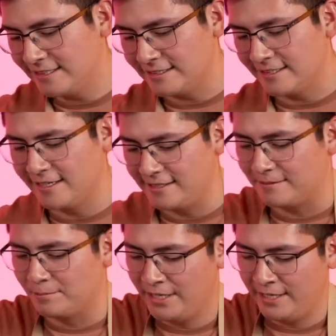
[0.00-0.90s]
It's nice
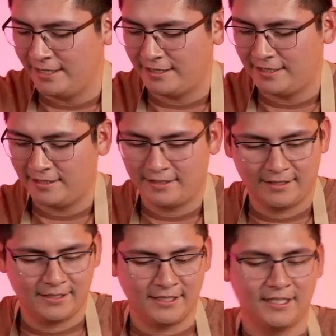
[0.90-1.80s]
and pink.
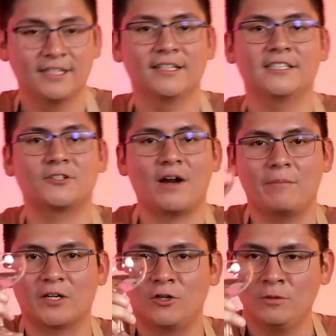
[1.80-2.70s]
Let's grab
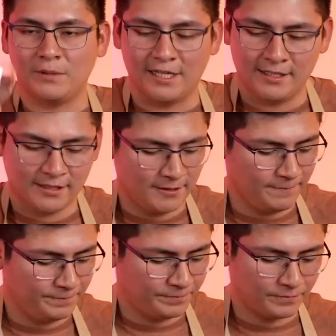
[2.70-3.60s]
our coupe glass.
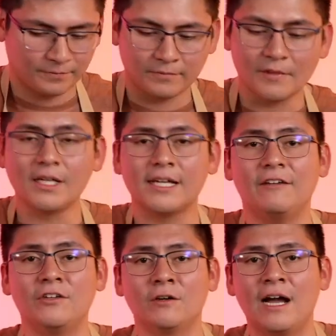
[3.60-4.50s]

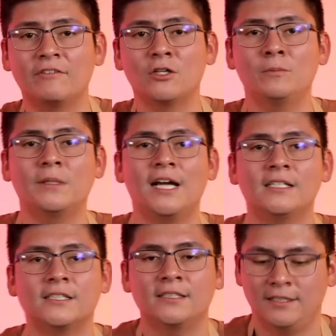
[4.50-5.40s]
If you don't have a coupe
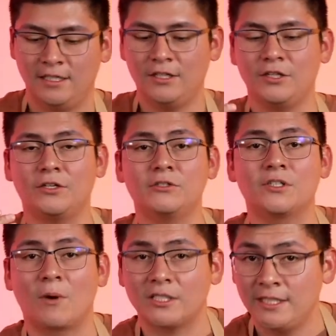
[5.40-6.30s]
glass, you could use
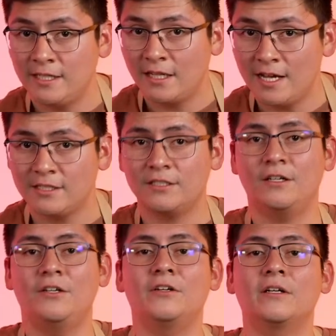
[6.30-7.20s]
a martini glass.
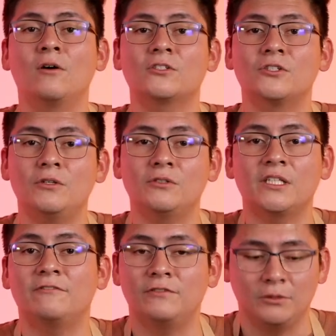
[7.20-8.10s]
You could also use
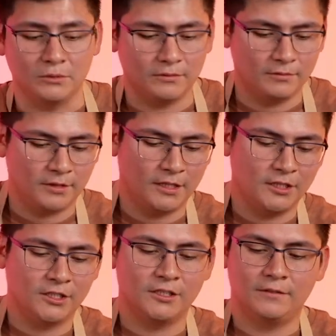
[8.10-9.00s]
a flute.
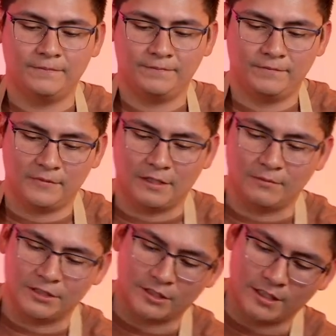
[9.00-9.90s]
And
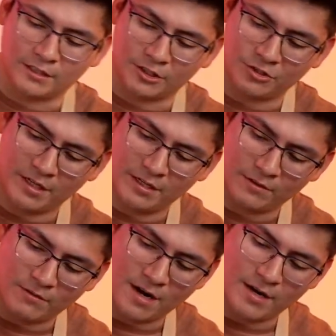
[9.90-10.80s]
we're just going to strain it
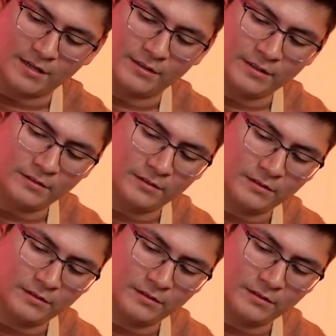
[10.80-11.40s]
right in there.